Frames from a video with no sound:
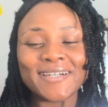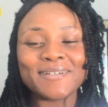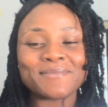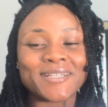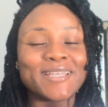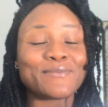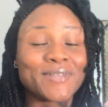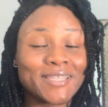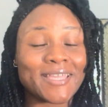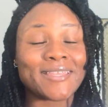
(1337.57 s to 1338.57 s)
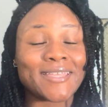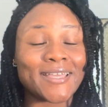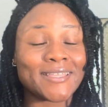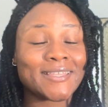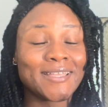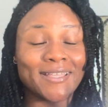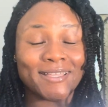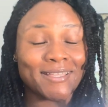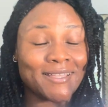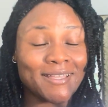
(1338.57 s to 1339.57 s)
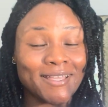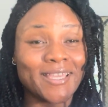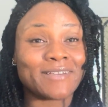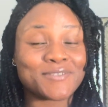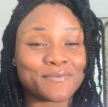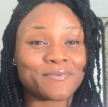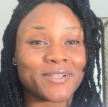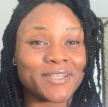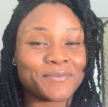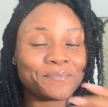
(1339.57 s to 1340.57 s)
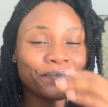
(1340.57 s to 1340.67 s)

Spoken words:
but if I get that, I have to pray.